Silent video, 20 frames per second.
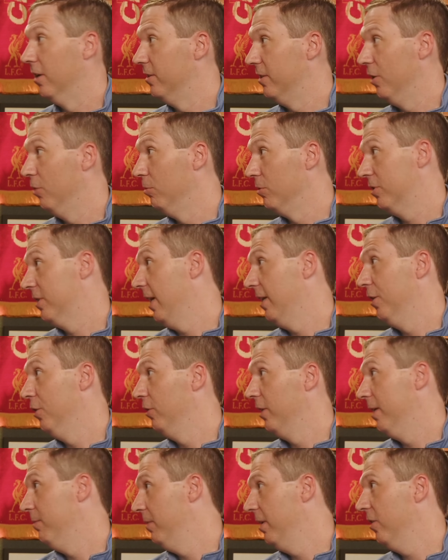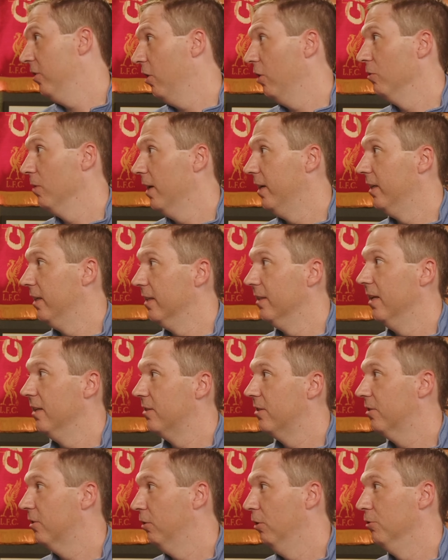he almost got Notre Dame there already, and
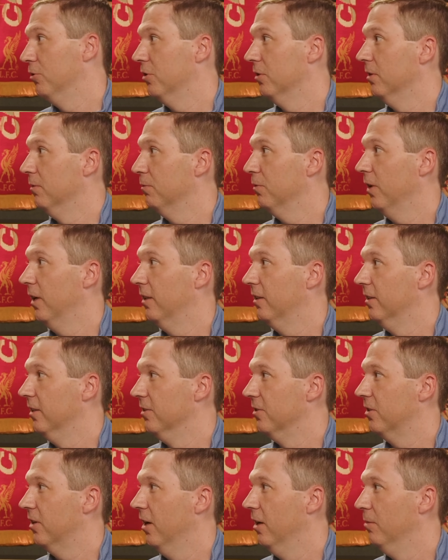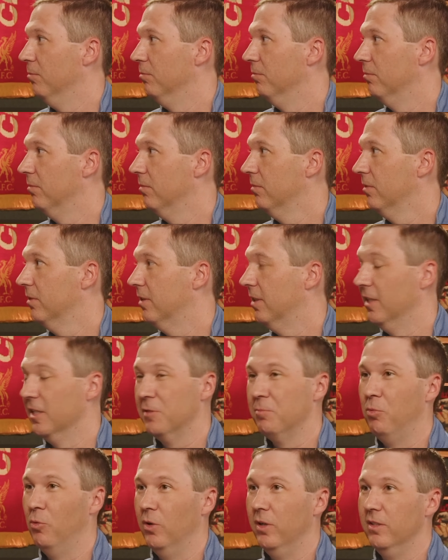that's closer than Franklin has come to this
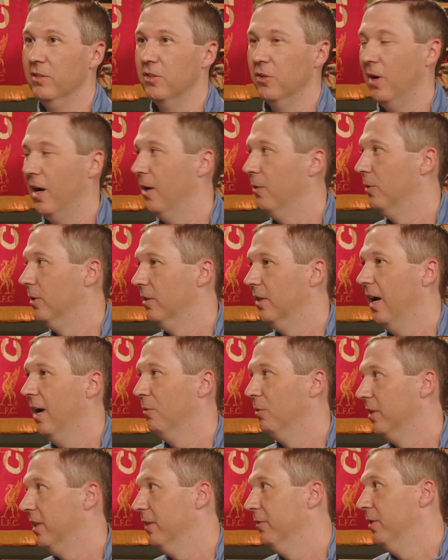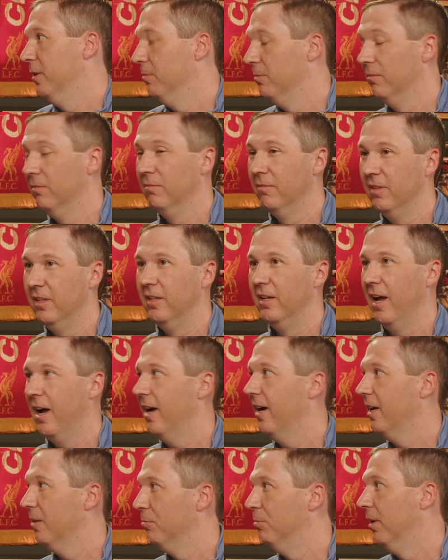point. So I would give him the
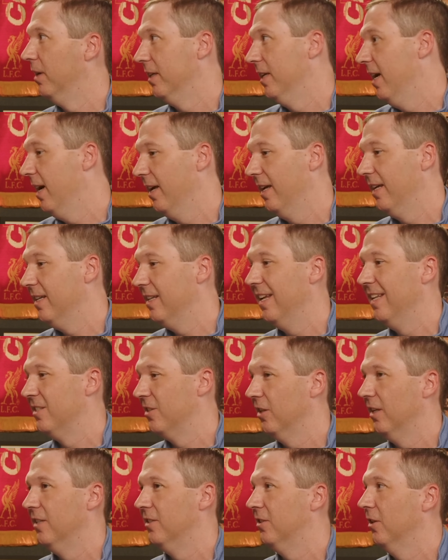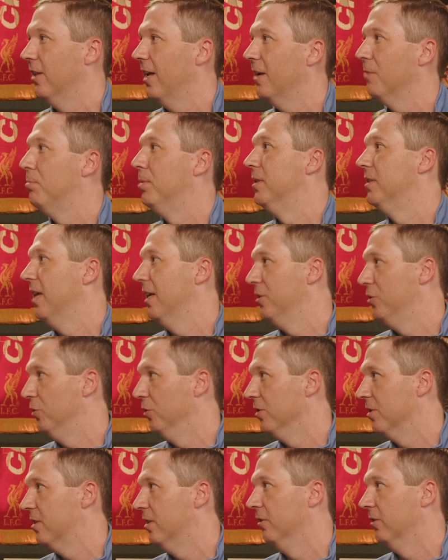nod, but yeah, it's a lot of
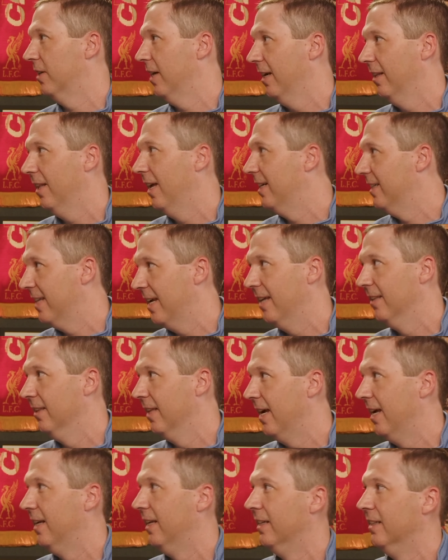potential still, kind of like Dan Lanning.